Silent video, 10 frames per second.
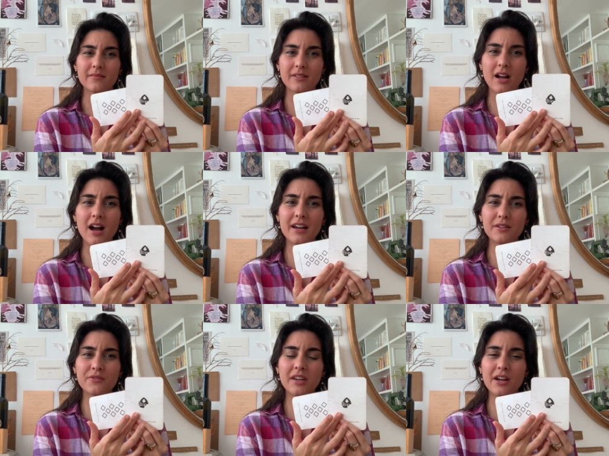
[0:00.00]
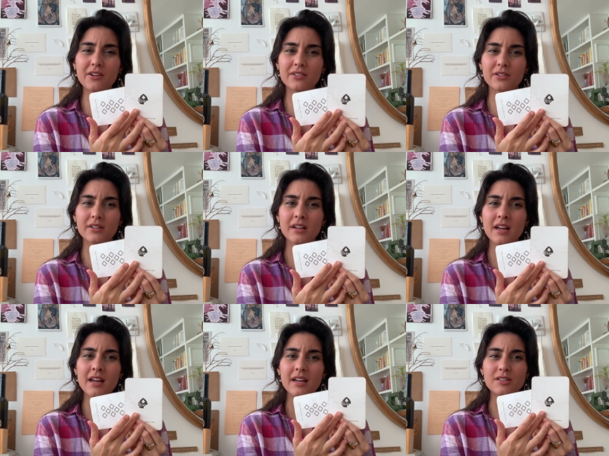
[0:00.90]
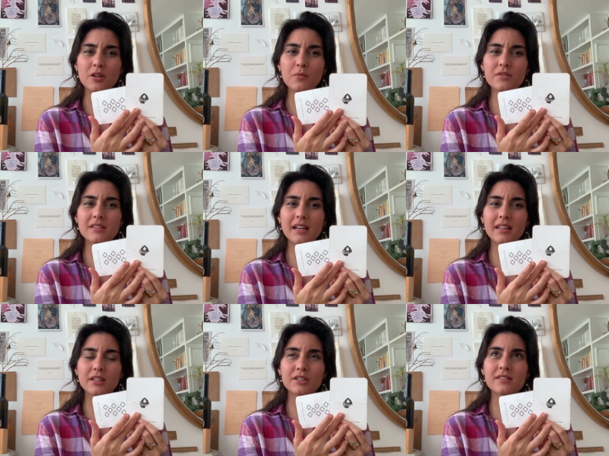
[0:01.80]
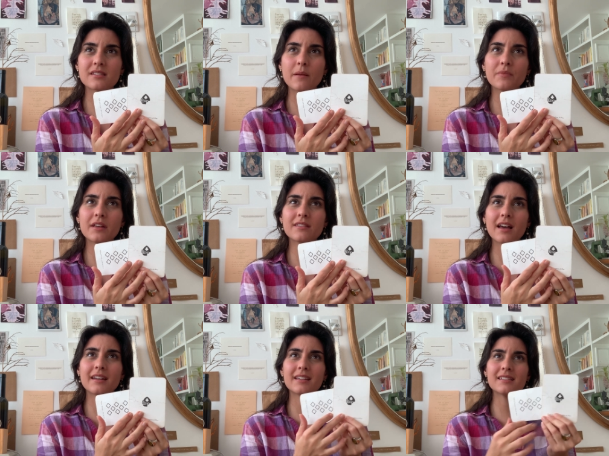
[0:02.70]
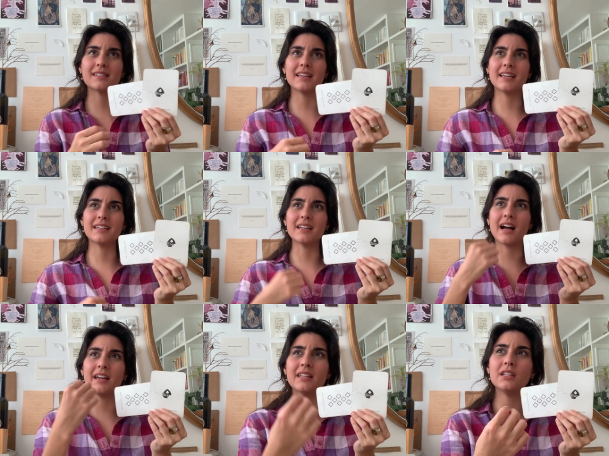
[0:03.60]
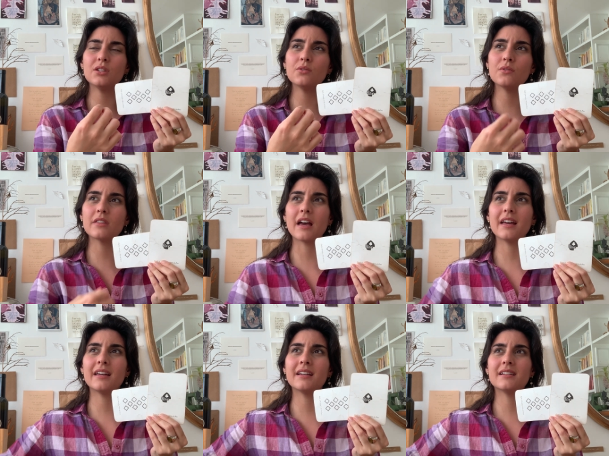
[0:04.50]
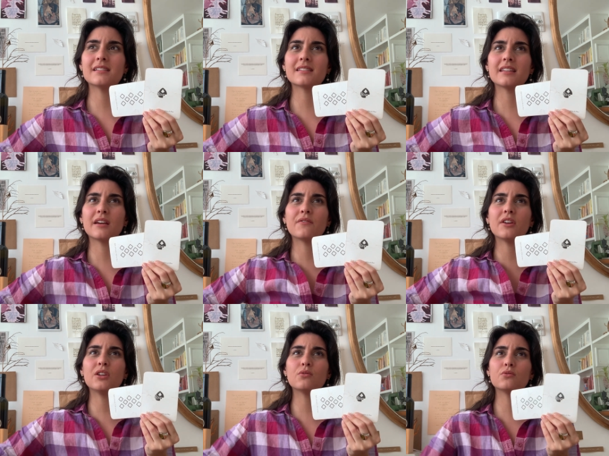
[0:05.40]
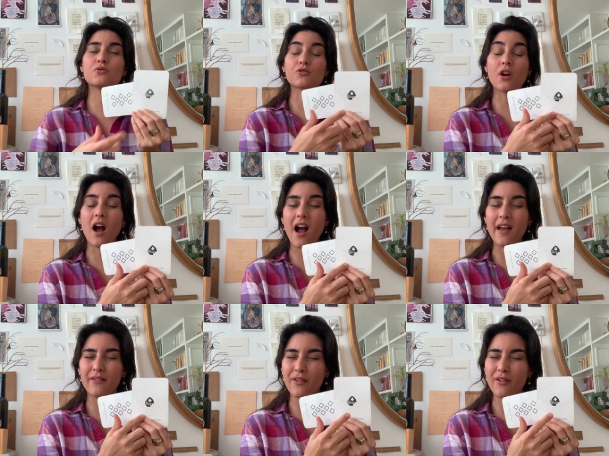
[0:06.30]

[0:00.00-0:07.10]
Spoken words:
kind of character, it's almost like there's something that is igniting you, that is giving you drive.